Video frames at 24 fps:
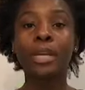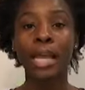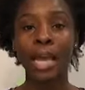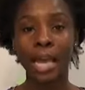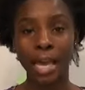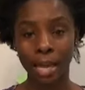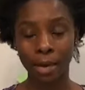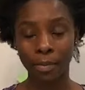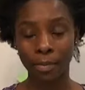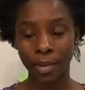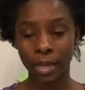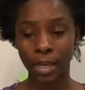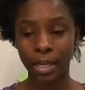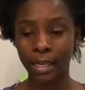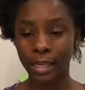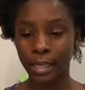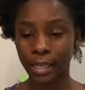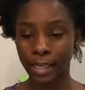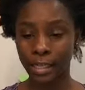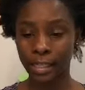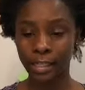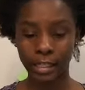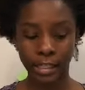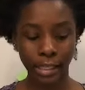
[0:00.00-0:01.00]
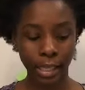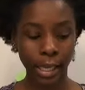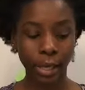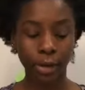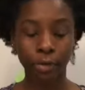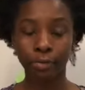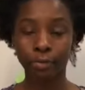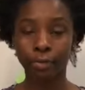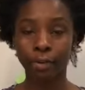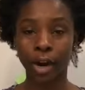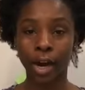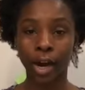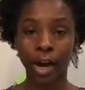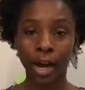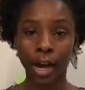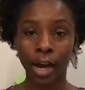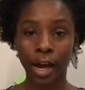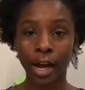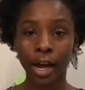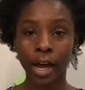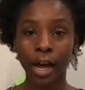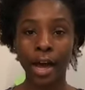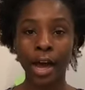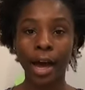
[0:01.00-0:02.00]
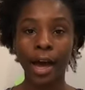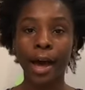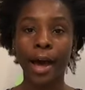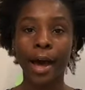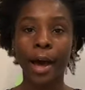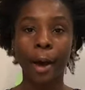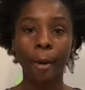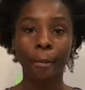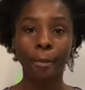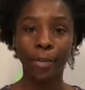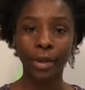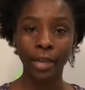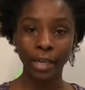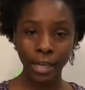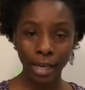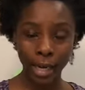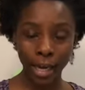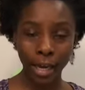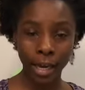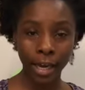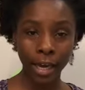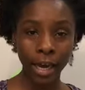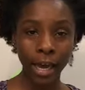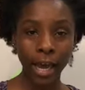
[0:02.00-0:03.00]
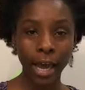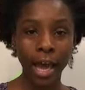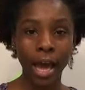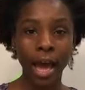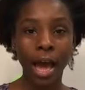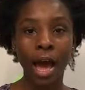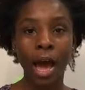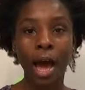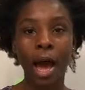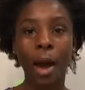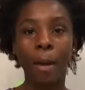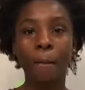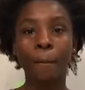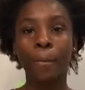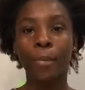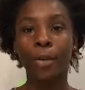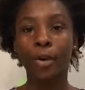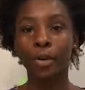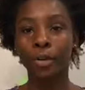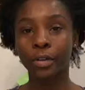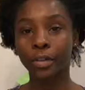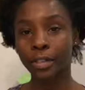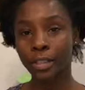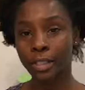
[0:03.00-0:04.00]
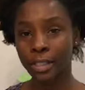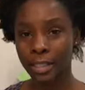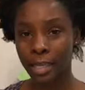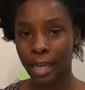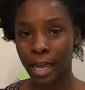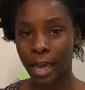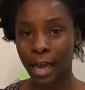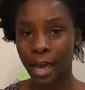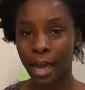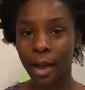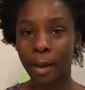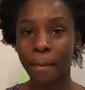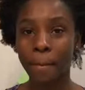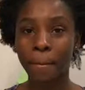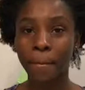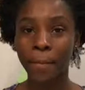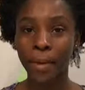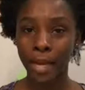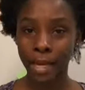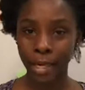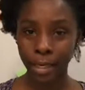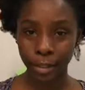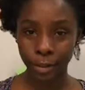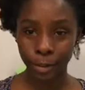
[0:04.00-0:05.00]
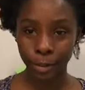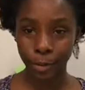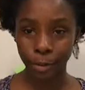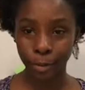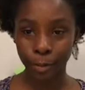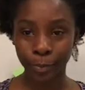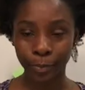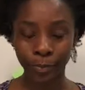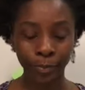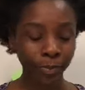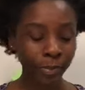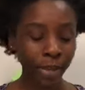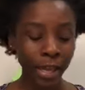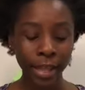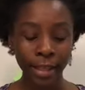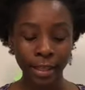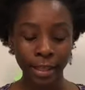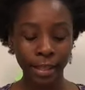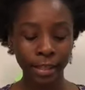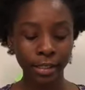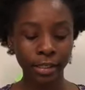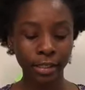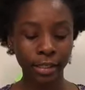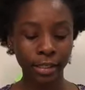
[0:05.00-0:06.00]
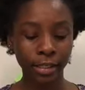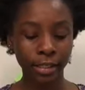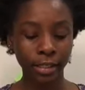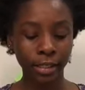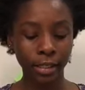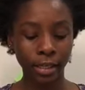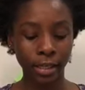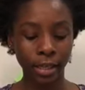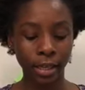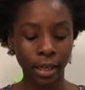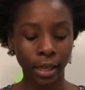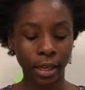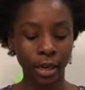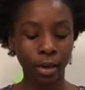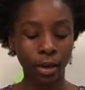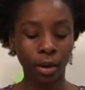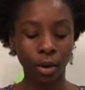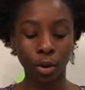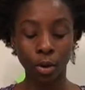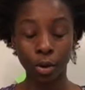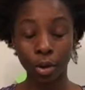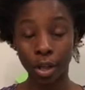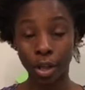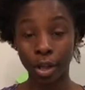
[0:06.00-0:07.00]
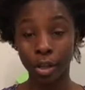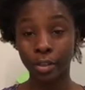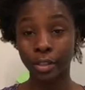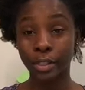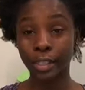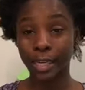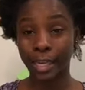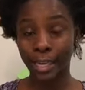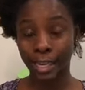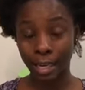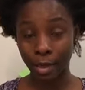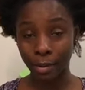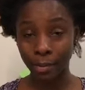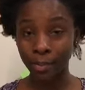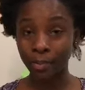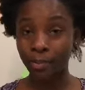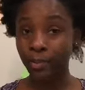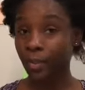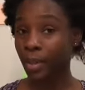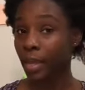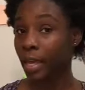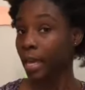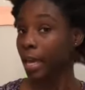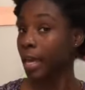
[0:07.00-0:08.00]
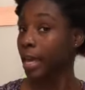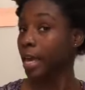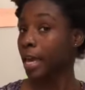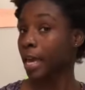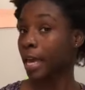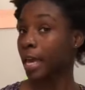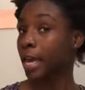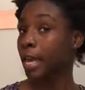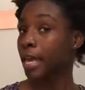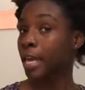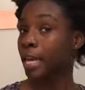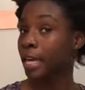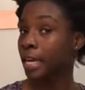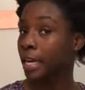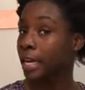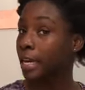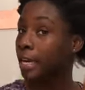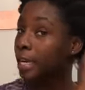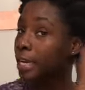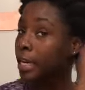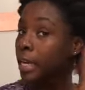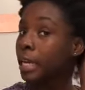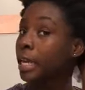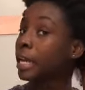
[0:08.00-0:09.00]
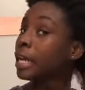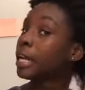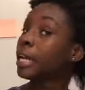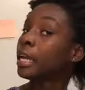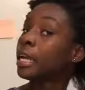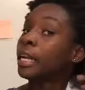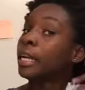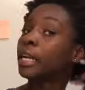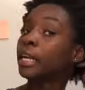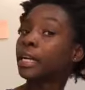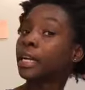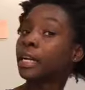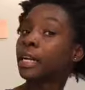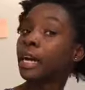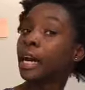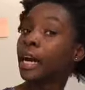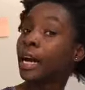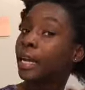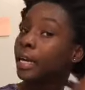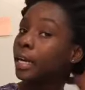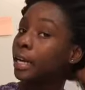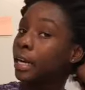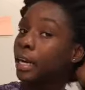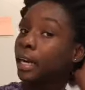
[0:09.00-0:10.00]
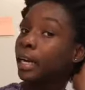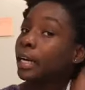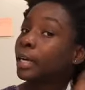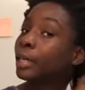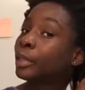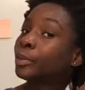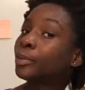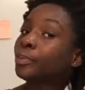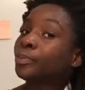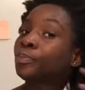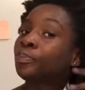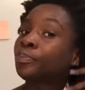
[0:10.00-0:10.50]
name is Ira Abena Amponsa Beju. This is a local name in Ghana.